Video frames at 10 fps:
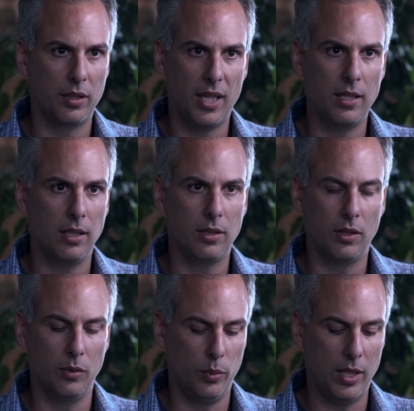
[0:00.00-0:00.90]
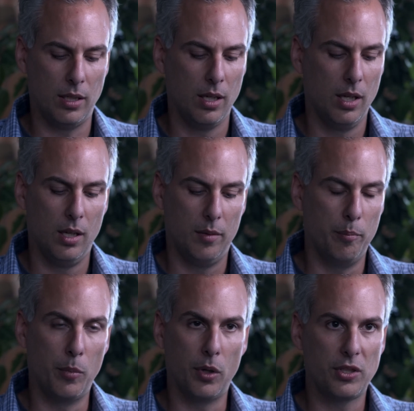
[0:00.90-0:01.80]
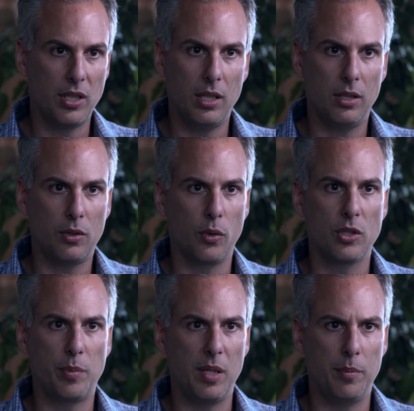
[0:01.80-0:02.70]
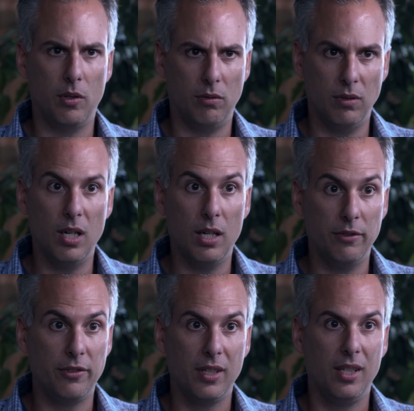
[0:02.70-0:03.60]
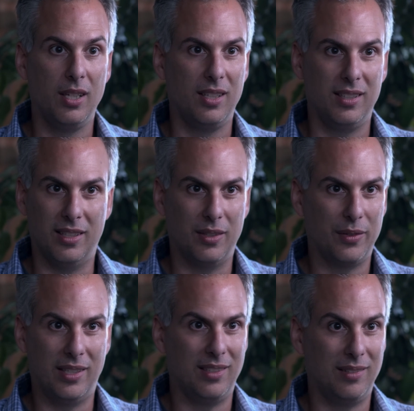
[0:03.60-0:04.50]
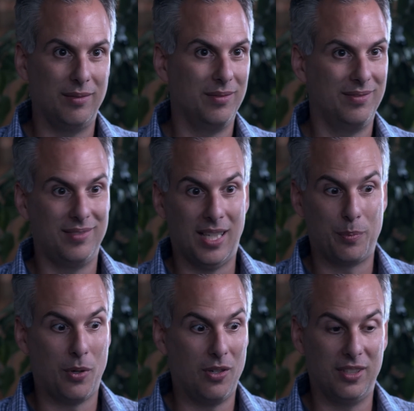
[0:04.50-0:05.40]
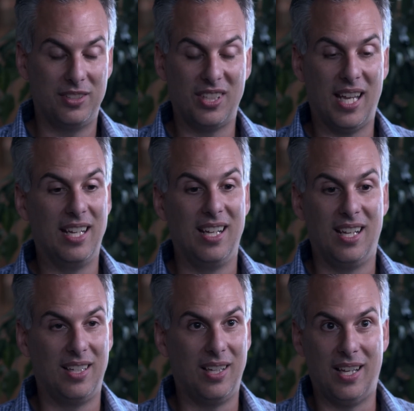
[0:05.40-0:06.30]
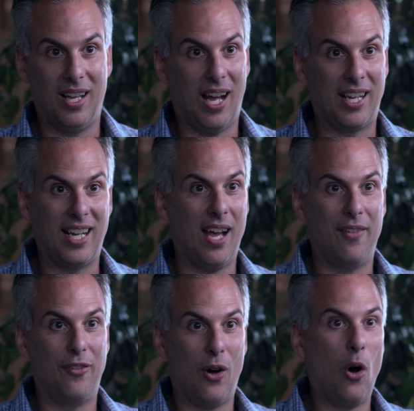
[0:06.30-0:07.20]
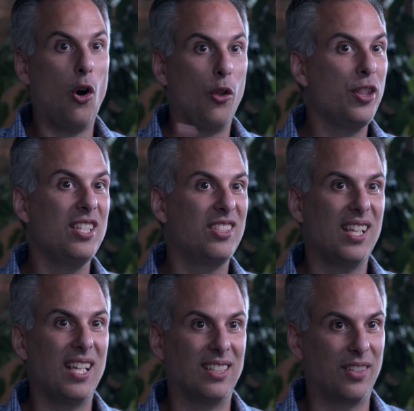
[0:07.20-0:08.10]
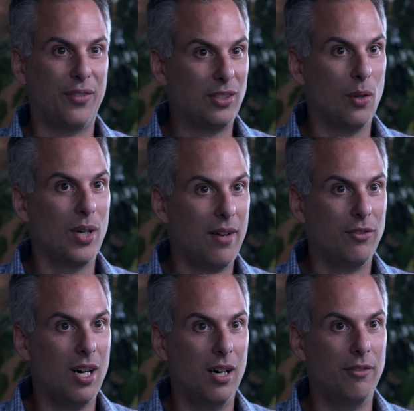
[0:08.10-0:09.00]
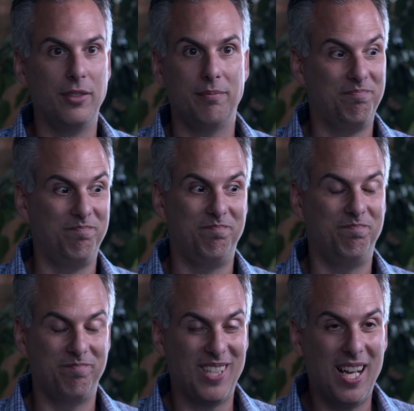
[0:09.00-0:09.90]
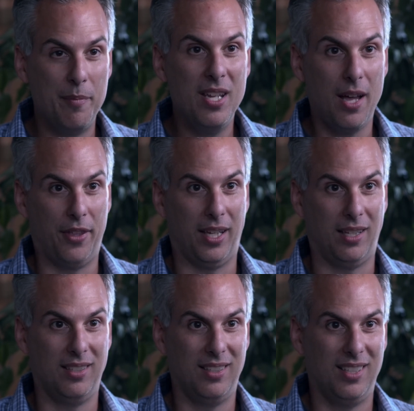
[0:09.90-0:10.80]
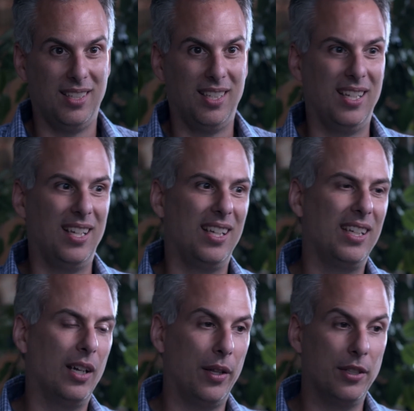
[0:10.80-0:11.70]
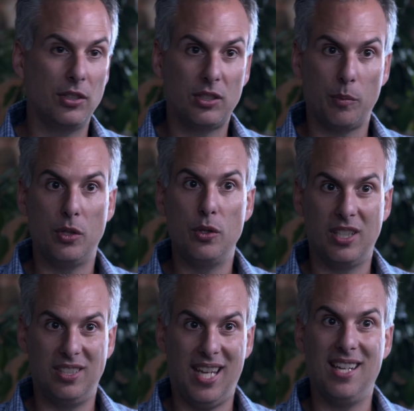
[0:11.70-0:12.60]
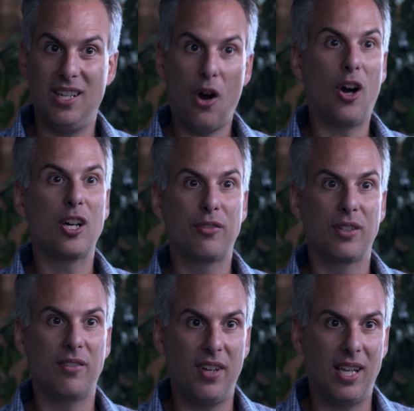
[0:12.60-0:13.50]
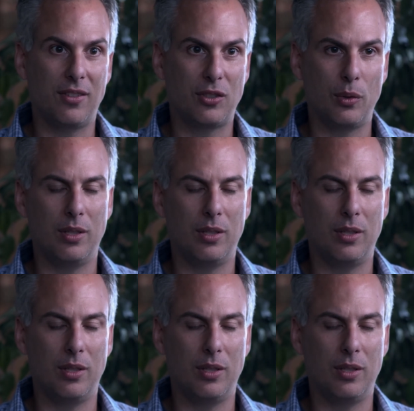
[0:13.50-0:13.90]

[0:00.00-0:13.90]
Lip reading: tending to the weak, mercy towards people, love, that, as Paul had said, I could have all these things, and if I don't have love, I'm nothing. And this is someone who contended hard for the faith. So